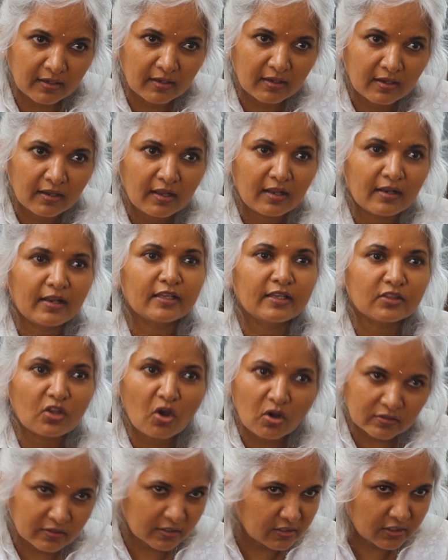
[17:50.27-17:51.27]
Like the
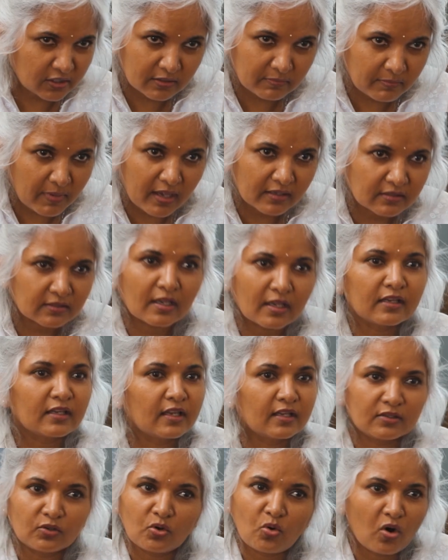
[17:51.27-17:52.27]
oxygen mask. I
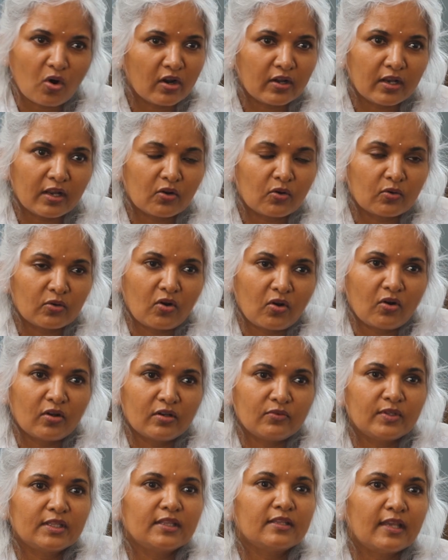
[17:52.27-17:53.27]
can go on and
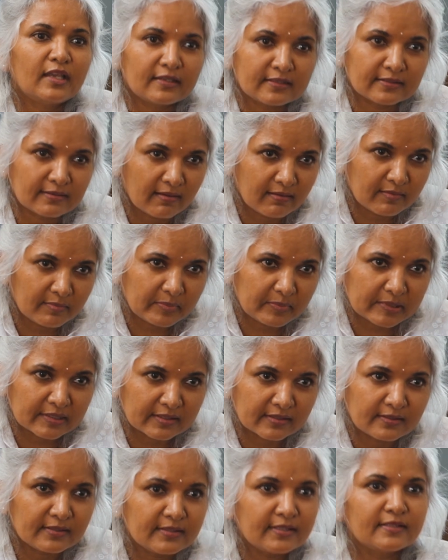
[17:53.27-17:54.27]
on with
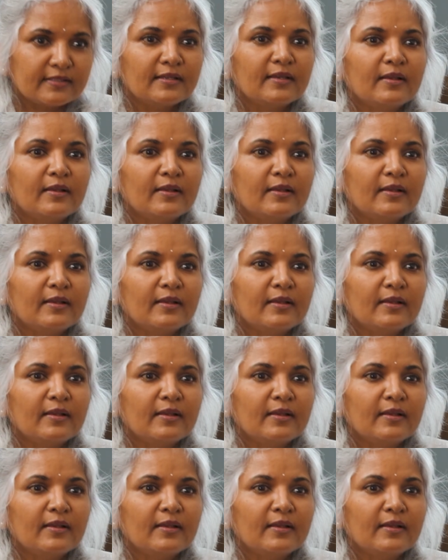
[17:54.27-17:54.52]
examples.